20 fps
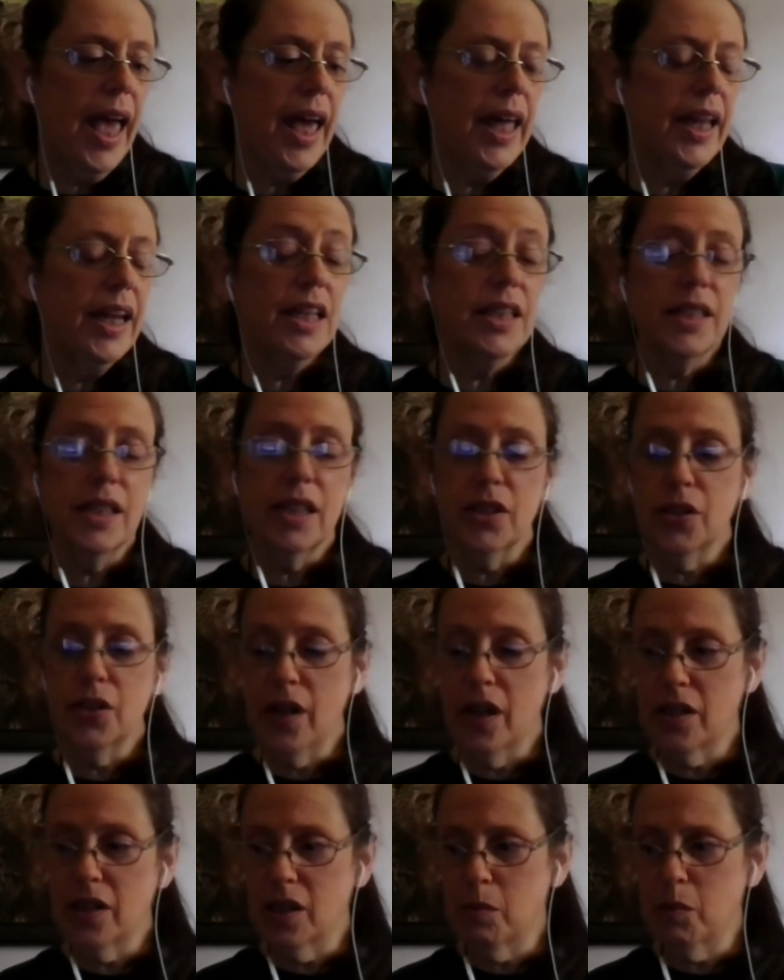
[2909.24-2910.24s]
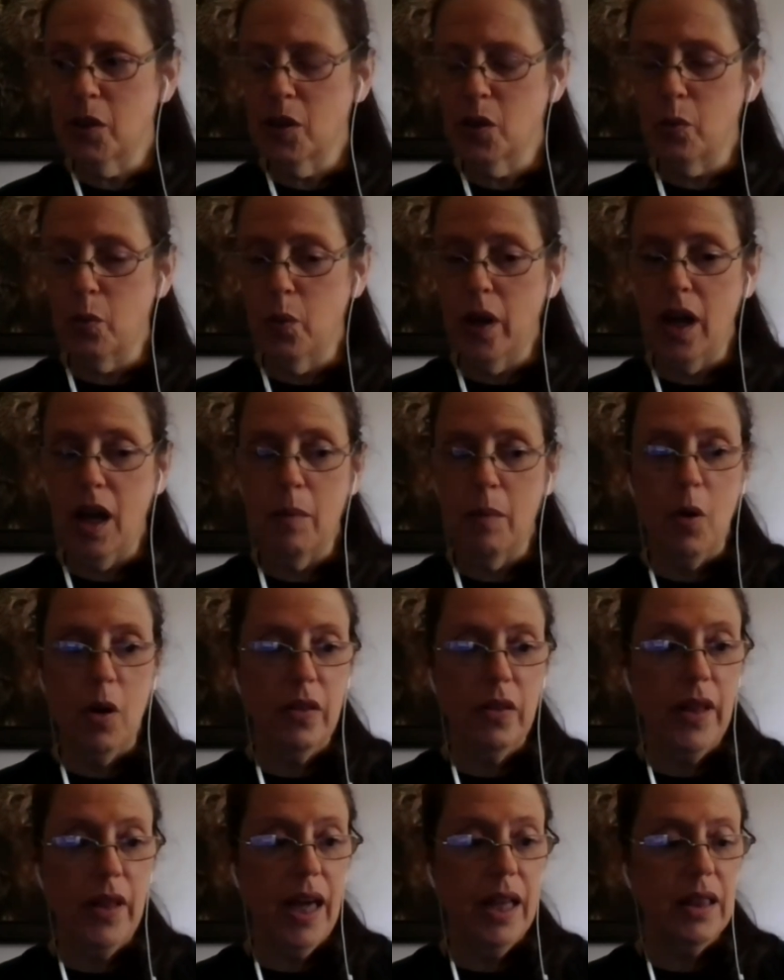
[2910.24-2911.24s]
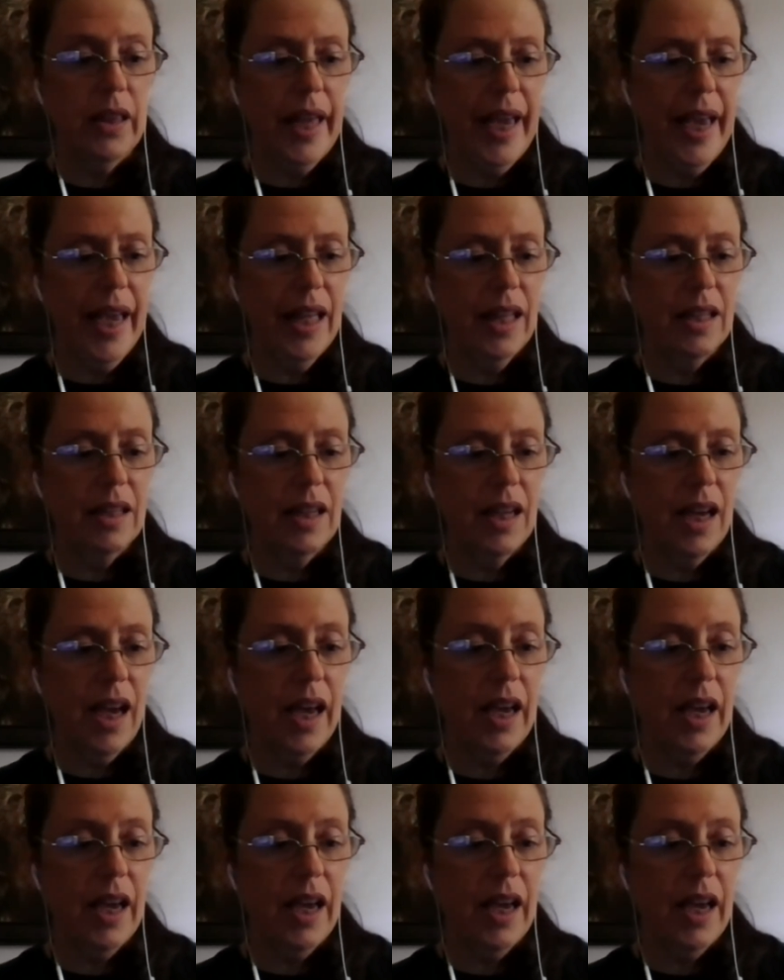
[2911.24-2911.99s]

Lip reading: And it's interesting because when I'm on that land,